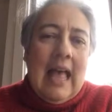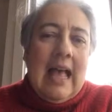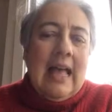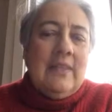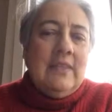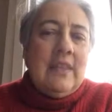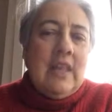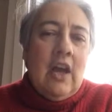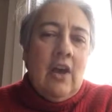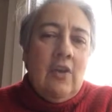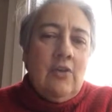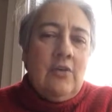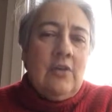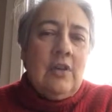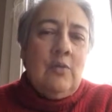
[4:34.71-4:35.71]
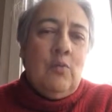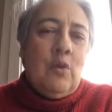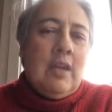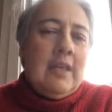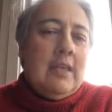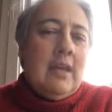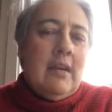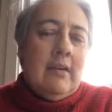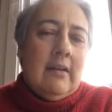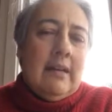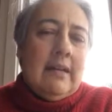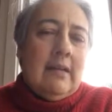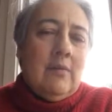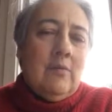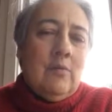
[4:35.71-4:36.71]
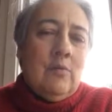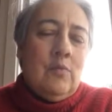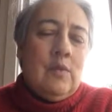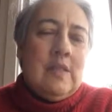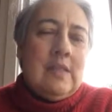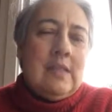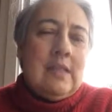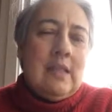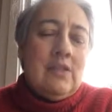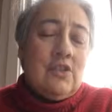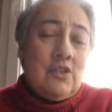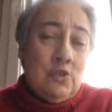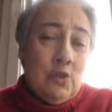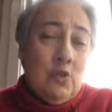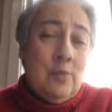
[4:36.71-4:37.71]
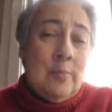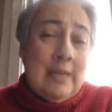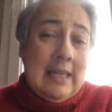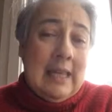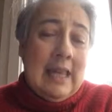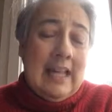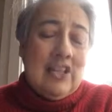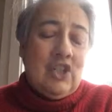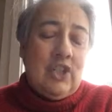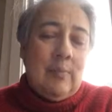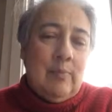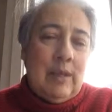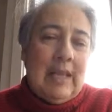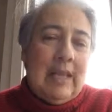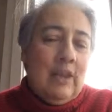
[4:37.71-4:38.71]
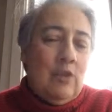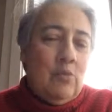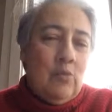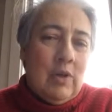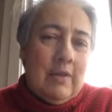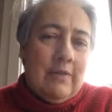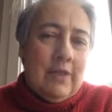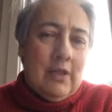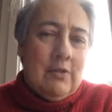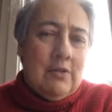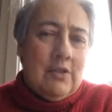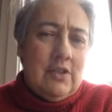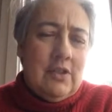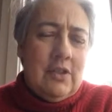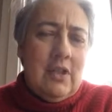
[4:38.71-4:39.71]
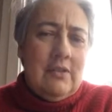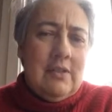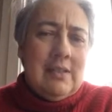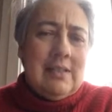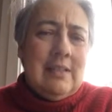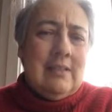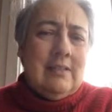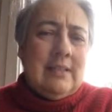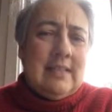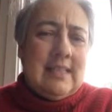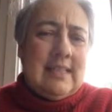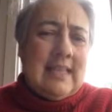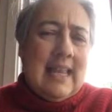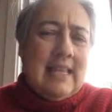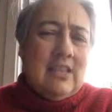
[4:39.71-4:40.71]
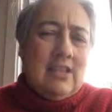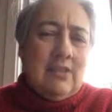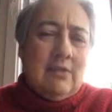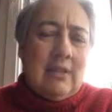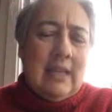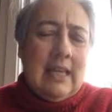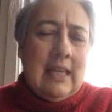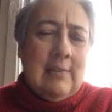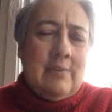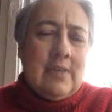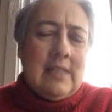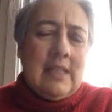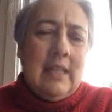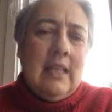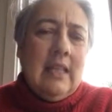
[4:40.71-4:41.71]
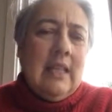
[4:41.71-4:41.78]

And the owner one night saw me actually playing on one of those, you know, those little Nintendo games